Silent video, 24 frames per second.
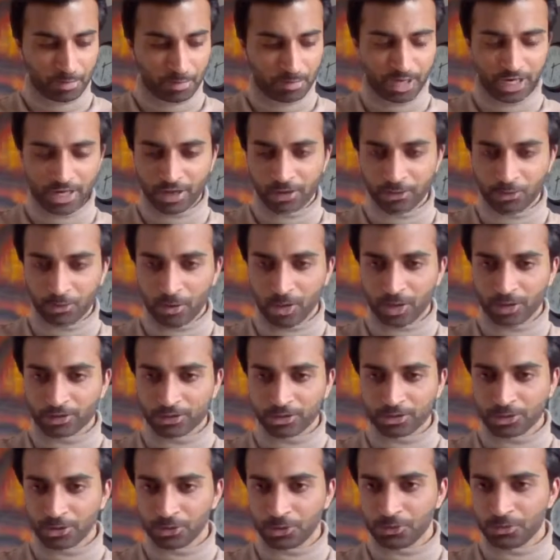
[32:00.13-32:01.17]
a bit unwell
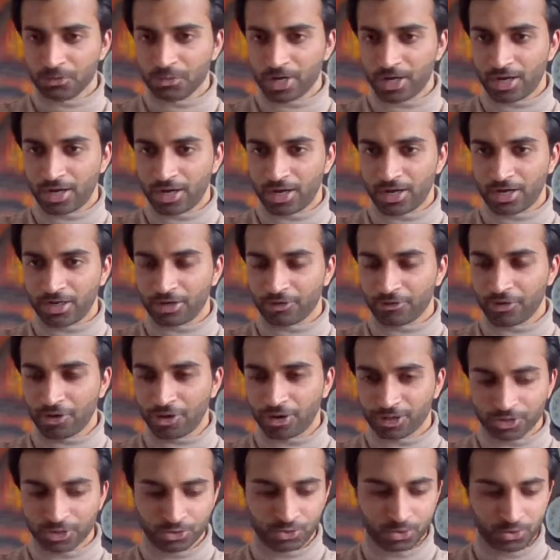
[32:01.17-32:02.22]
too.
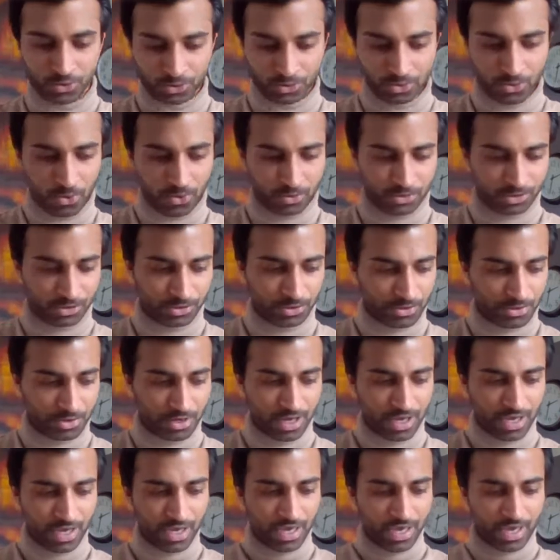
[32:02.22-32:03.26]
Got a sore throat. So
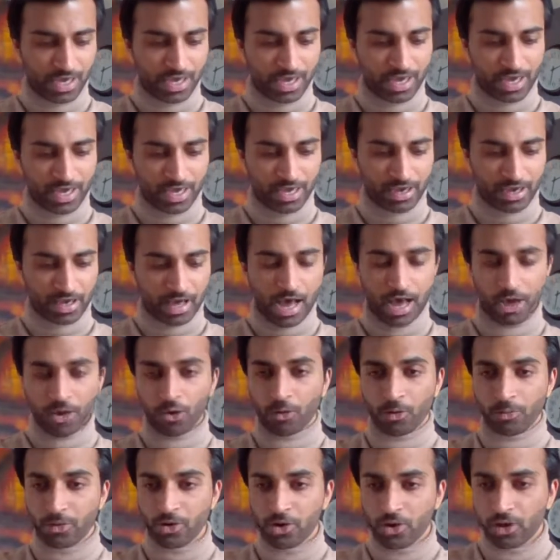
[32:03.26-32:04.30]
I
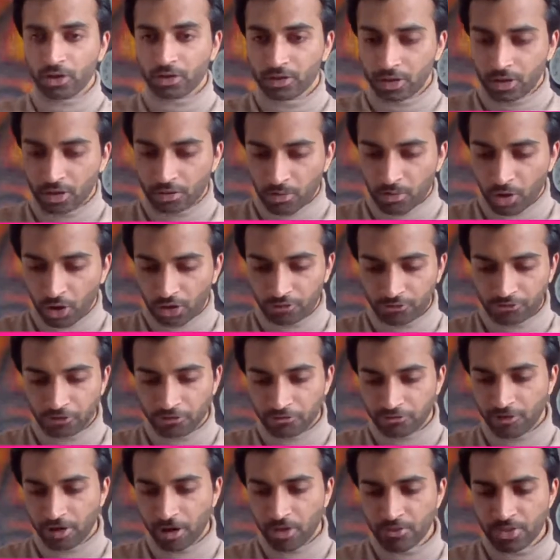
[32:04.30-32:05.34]
hope you all of you
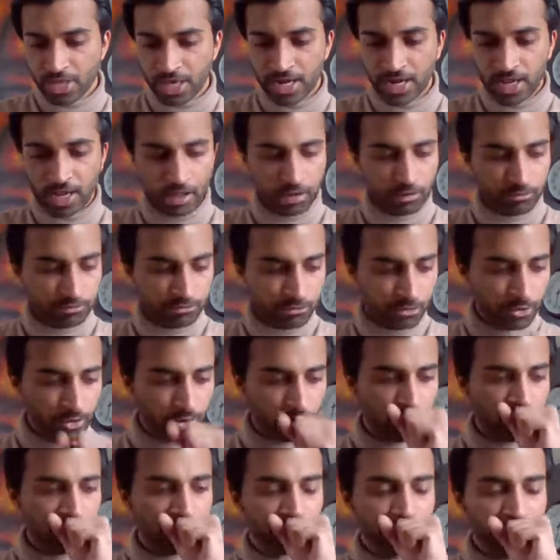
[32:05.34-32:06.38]
found that
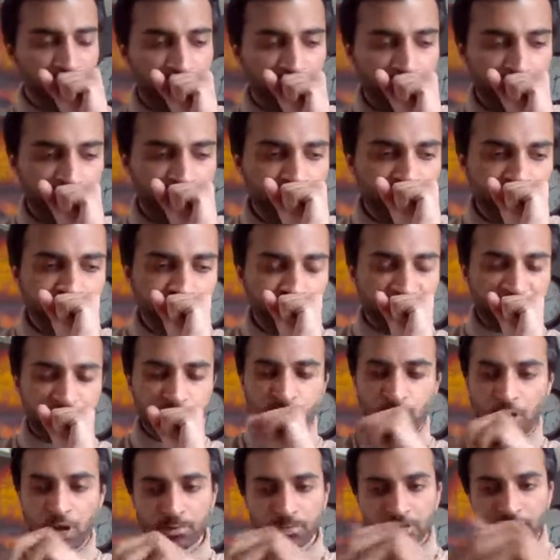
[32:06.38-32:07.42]
helpful. And there's
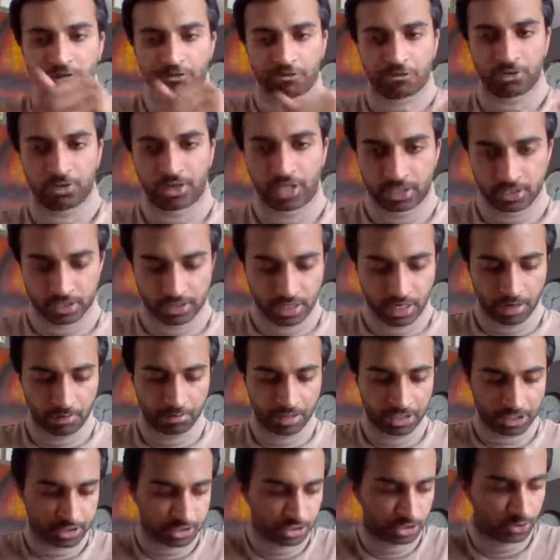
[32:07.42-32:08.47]
probably a few things that I
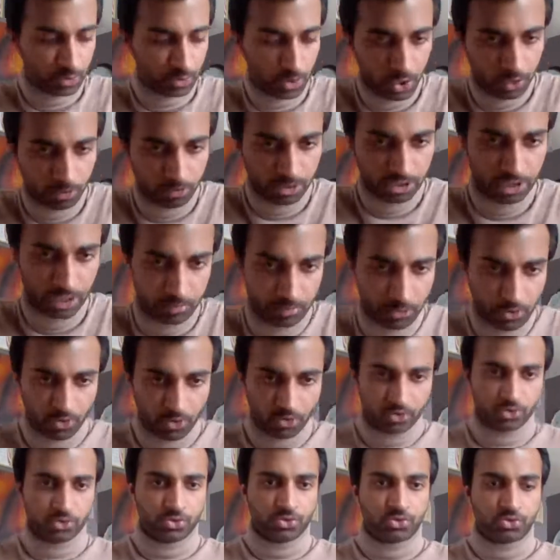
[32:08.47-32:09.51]
missed as well, which I'm
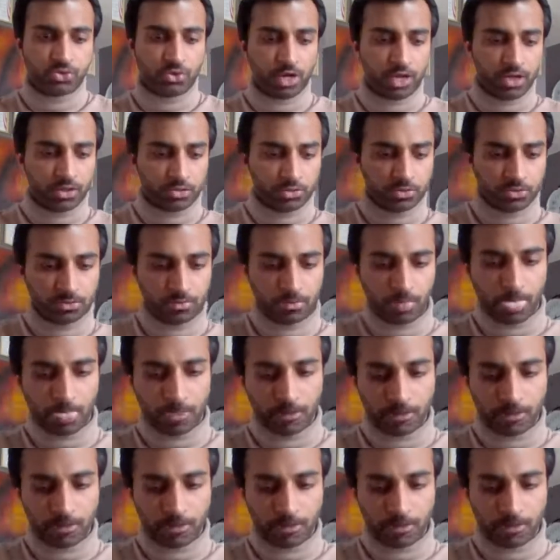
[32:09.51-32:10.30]
going to try to